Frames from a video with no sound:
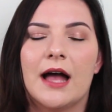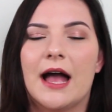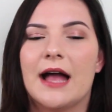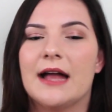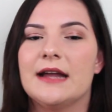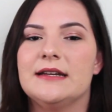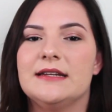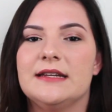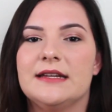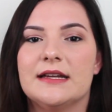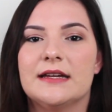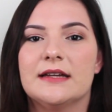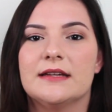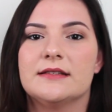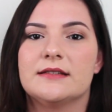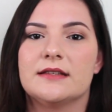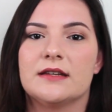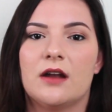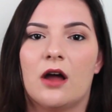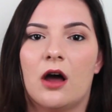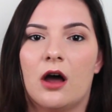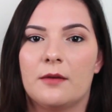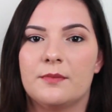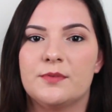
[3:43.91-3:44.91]
ideas
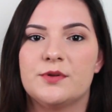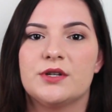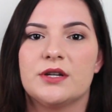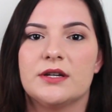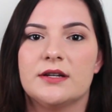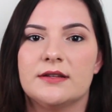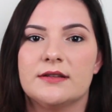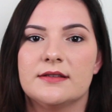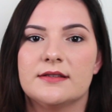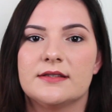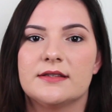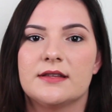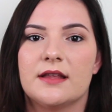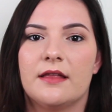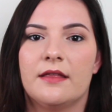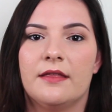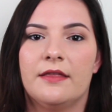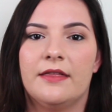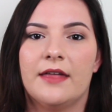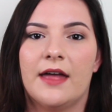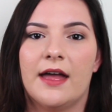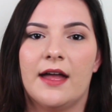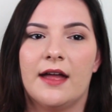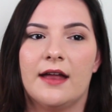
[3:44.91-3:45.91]
and options
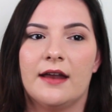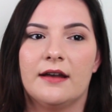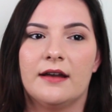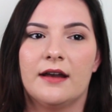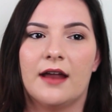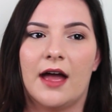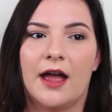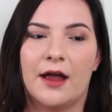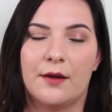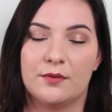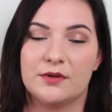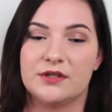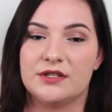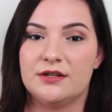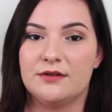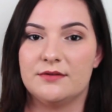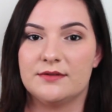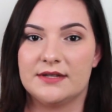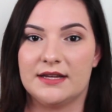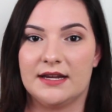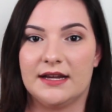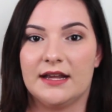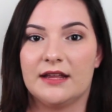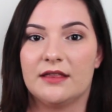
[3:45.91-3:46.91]
than I was
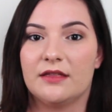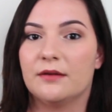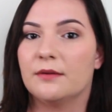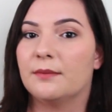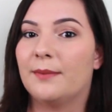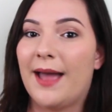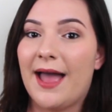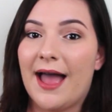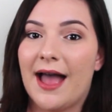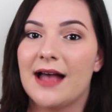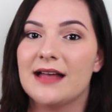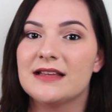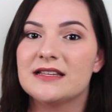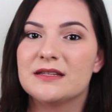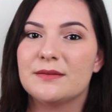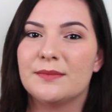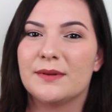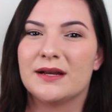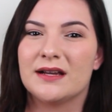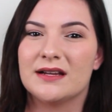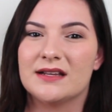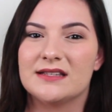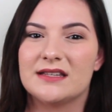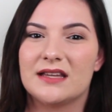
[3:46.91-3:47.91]
using in the past,
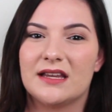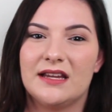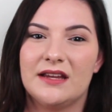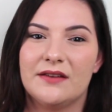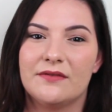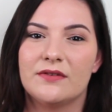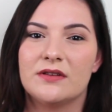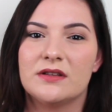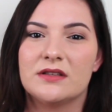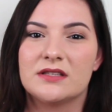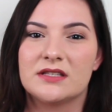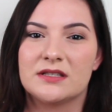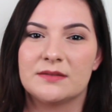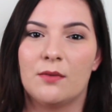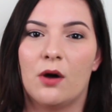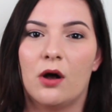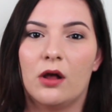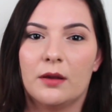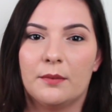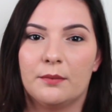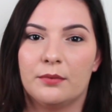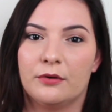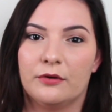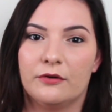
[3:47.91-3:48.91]
because even
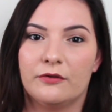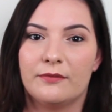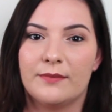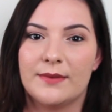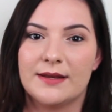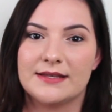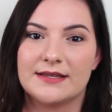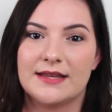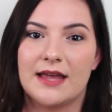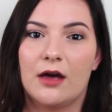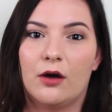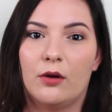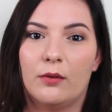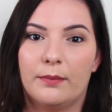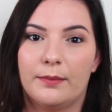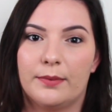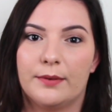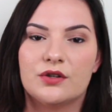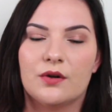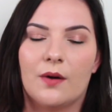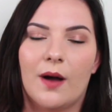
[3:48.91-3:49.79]
small improvements help.